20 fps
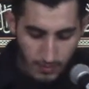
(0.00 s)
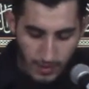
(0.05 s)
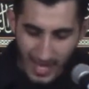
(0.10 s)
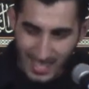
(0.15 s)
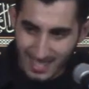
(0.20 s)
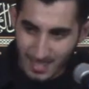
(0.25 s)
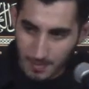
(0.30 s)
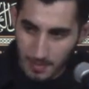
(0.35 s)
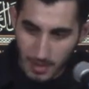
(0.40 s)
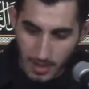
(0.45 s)

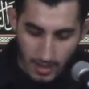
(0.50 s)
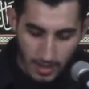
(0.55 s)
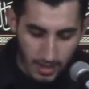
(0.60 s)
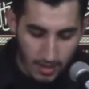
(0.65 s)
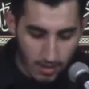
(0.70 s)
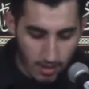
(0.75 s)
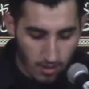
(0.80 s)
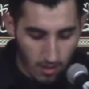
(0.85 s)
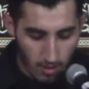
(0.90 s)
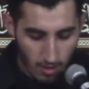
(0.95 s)
at the
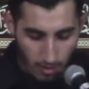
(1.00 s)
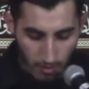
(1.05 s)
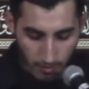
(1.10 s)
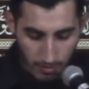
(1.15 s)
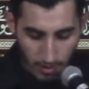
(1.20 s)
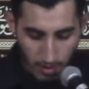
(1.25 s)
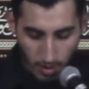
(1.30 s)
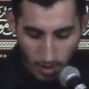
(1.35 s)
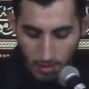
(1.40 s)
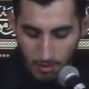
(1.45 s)
beginning of
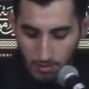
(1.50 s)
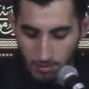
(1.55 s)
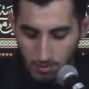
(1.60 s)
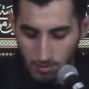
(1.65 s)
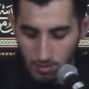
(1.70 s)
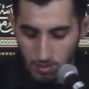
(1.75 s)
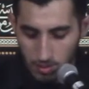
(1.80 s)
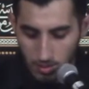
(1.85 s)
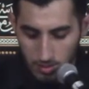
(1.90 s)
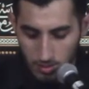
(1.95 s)
their life
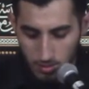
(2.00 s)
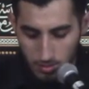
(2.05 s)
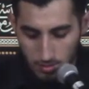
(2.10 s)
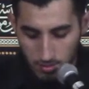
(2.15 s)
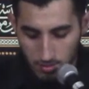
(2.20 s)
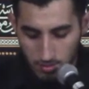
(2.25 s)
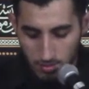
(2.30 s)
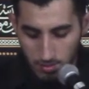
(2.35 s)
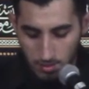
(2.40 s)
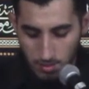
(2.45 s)

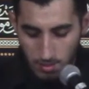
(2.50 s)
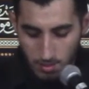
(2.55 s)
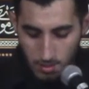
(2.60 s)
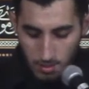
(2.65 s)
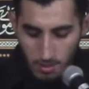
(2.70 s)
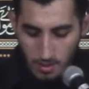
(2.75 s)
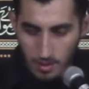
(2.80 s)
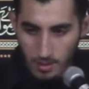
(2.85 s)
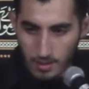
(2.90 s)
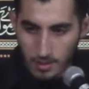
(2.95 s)

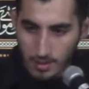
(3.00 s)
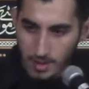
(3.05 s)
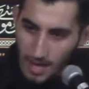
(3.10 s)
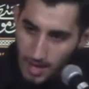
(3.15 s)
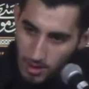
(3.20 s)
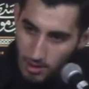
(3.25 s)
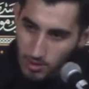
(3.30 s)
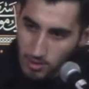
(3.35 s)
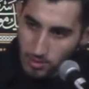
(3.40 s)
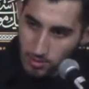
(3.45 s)

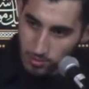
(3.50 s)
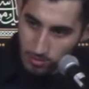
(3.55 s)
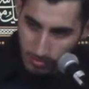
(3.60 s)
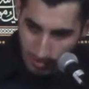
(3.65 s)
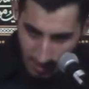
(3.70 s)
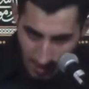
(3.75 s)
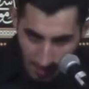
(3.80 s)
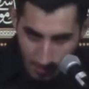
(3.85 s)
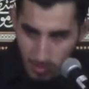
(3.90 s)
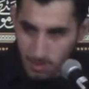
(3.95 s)
now
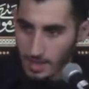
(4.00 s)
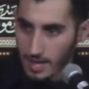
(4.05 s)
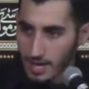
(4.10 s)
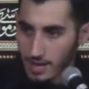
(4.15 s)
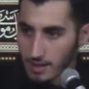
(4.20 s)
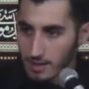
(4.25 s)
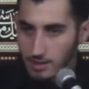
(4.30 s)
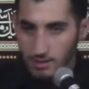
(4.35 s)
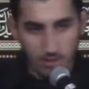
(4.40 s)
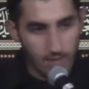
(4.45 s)
it's come
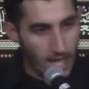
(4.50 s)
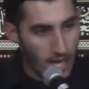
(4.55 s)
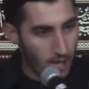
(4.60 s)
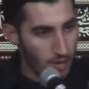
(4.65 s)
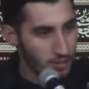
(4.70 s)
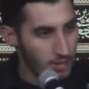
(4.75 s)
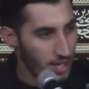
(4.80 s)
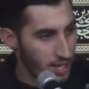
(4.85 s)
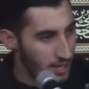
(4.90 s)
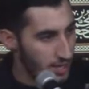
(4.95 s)
today to
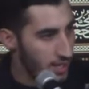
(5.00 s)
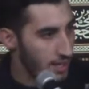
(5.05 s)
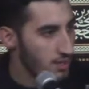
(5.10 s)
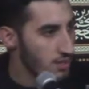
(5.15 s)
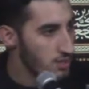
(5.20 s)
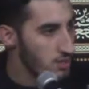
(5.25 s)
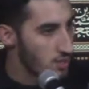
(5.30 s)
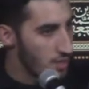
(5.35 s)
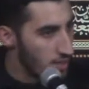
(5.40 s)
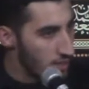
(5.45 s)
our day and
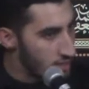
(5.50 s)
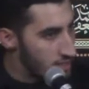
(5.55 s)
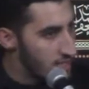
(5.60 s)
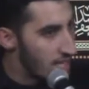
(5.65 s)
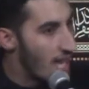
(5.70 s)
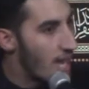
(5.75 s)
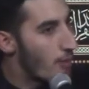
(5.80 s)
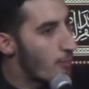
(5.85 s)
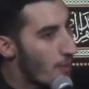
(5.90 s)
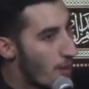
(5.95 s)
age and let's see
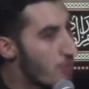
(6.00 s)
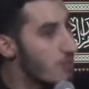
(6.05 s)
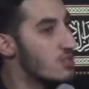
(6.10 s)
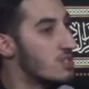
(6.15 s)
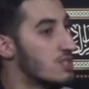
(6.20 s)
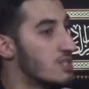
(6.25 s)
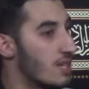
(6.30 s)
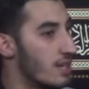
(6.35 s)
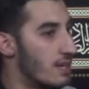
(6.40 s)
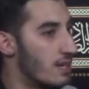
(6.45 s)
how
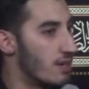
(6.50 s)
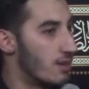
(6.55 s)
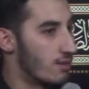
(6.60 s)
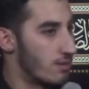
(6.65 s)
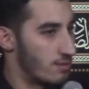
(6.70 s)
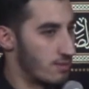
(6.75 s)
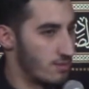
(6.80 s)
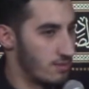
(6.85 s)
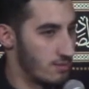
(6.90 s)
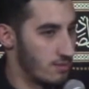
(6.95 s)
marriages are now
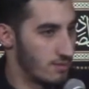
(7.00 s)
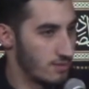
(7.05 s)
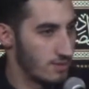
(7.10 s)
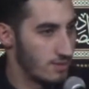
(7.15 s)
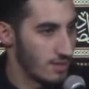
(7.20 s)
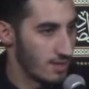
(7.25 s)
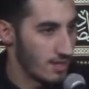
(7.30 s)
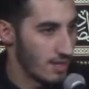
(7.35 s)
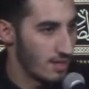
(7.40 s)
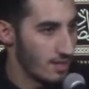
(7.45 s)

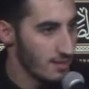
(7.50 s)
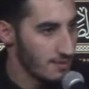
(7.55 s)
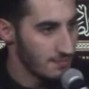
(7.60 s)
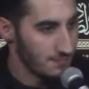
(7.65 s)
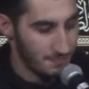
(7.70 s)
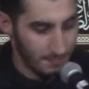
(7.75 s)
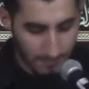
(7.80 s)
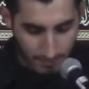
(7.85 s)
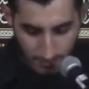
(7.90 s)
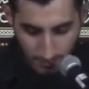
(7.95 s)
okay
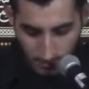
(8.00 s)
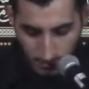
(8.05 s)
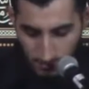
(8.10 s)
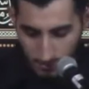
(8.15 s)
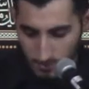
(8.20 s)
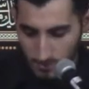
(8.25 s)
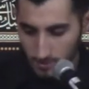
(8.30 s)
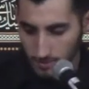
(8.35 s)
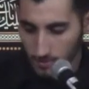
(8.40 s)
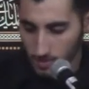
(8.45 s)

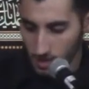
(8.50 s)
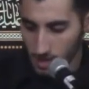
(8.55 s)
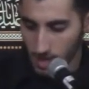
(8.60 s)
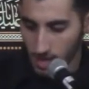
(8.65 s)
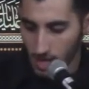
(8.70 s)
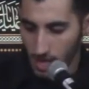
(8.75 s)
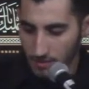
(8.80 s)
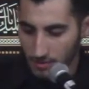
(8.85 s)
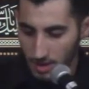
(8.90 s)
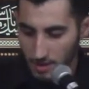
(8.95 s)

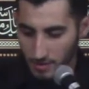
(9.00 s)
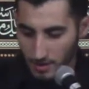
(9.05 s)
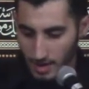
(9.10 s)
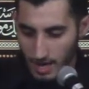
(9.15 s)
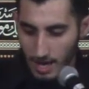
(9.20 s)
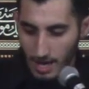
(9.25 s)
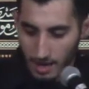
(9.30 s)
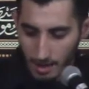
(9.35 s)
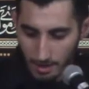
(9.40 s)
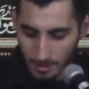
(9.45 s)
you have to have a
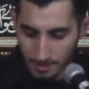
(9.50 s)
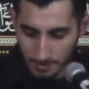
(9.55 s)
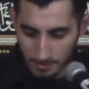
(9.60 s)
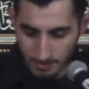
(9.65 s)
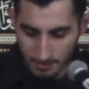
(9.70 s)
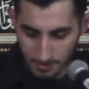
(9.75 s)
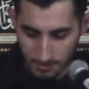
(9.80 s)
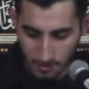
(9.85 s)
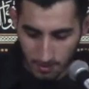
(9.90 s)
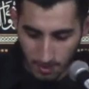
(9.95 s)
car
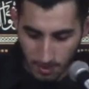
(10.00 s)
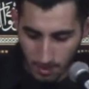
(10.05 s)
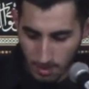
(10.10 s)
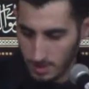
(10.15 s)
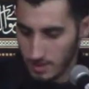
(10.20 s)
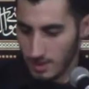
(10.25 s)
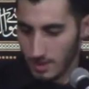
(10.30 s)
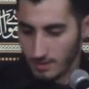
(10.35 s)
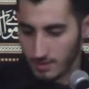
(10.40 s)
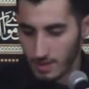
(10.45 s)

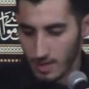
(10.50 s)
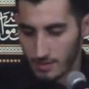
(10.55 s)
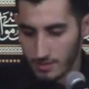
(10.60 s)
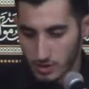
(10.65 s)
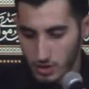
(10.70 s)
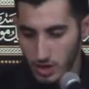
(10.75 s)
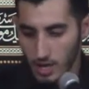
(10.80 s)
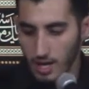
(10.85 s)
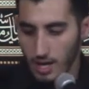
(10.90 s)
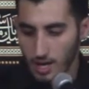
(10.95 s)
you have to have a
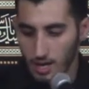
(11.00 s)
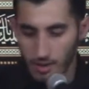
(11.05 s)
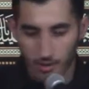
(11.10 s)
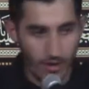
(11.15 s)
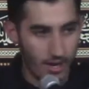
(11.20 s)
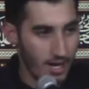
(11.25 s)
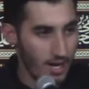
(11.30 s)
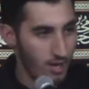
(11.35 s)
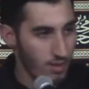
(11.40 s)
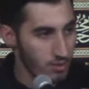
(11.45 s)
shitta uh, or
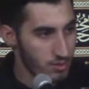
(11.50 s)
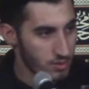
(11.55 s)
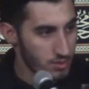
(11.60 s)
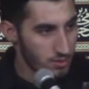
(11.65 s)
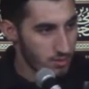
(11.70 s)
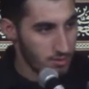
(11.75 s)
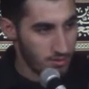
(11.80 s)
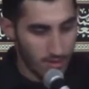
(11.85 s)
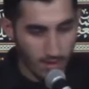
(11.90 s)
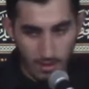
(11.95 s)
a house
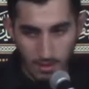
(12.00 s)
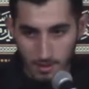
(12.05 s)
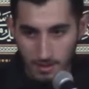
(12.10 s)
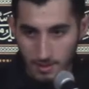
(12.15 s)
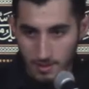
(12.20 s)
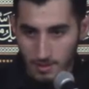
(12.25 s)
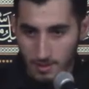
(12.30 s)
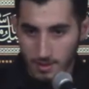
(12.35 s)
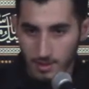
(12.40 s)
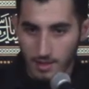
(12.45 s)

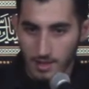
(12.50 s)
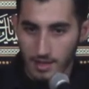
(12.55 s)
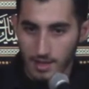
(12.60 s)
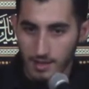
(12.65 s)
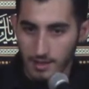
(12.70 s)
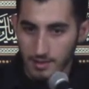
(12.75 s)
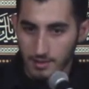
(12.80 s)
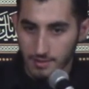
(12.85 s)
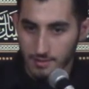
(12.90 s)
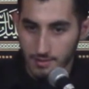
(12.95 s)

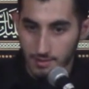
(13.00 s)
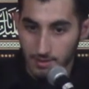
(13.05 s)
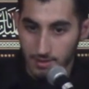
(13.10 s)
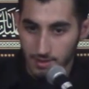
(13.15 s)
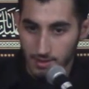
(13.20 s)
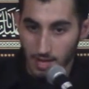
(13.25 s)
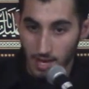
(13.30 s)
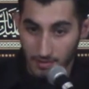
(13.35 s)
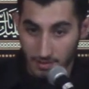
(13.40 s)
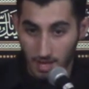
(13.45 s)
okay
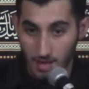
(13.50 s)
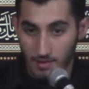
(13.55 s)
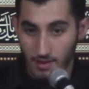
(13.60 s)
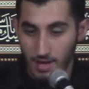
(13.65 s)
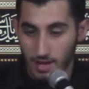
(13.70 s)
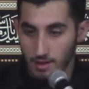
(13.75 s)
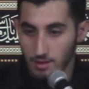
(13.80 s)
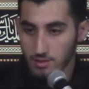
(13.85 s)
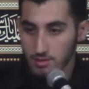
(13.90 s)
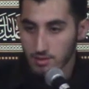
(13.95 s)
you have to have a
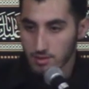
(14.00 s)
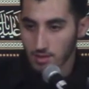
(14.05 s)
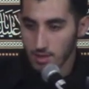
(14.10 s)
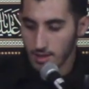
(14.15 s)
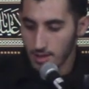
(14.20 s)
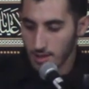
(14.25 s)
house